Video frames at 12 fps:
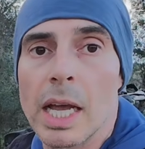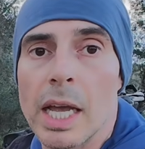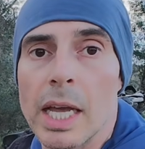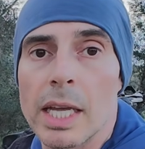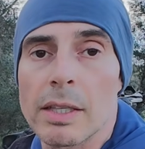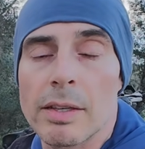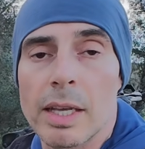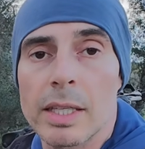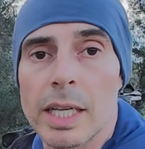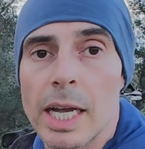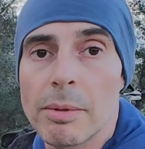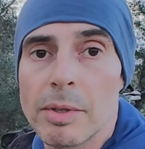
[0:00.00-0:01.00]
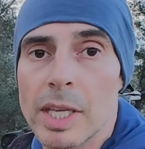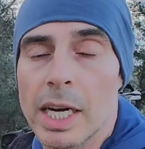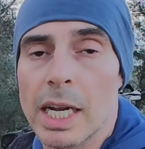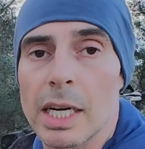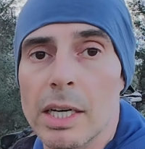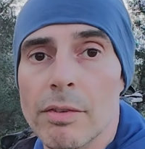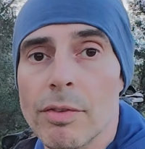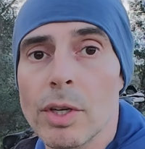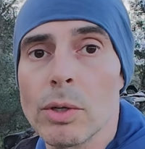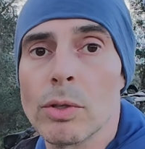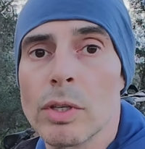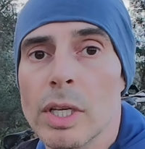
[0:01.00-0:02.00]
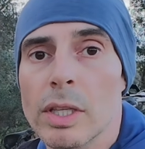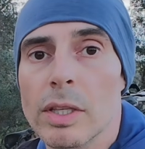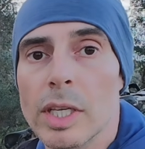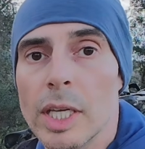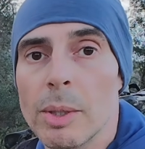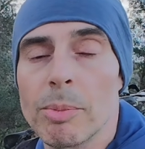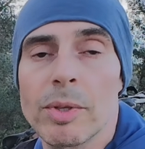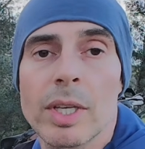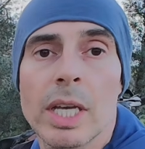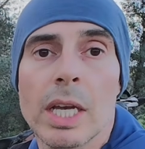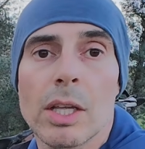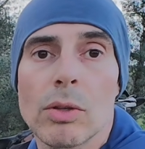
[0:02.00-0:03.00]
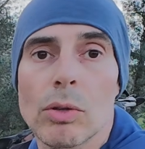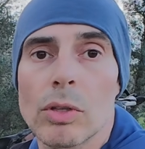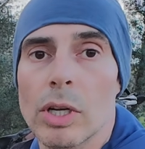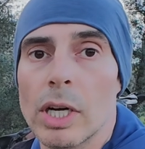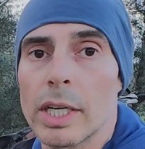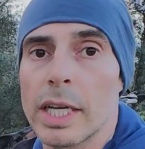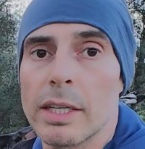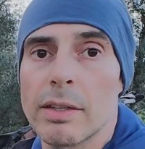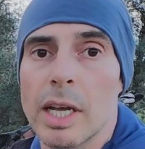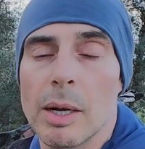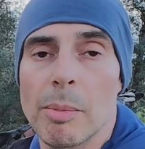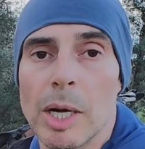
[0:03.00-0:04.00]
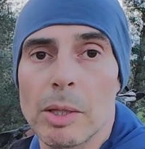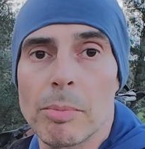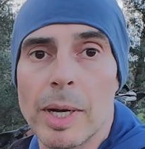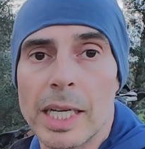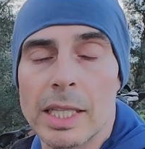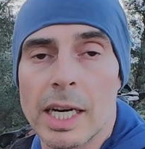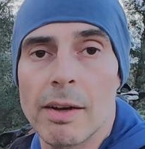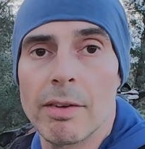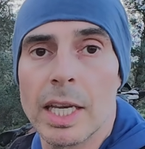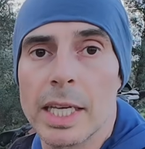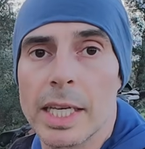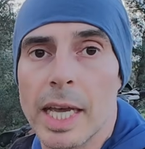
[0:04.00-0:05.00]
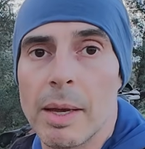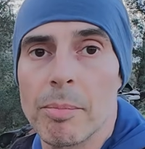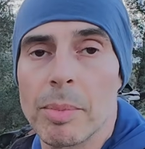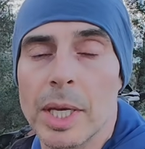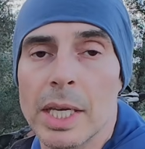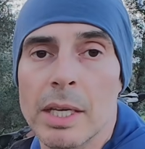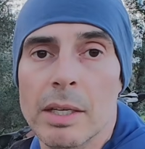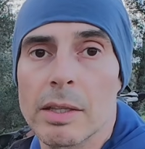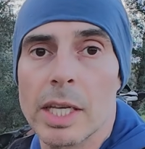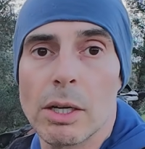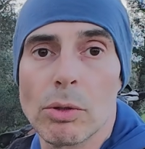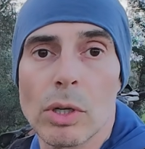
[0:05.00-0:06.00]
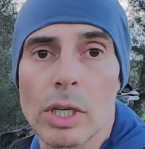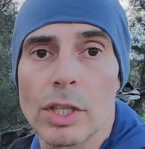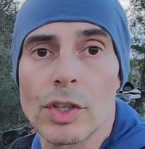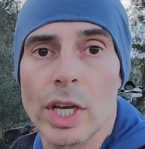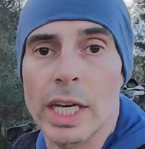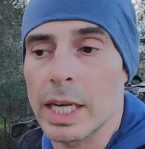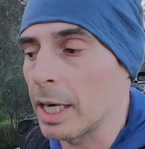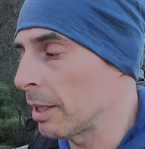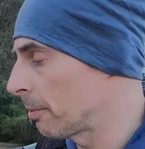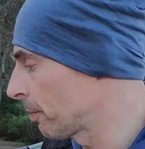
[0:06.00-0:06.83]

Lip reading: and sometimes there are reviews, tips, tutorials about bike traveling, camping, the outdoor in general.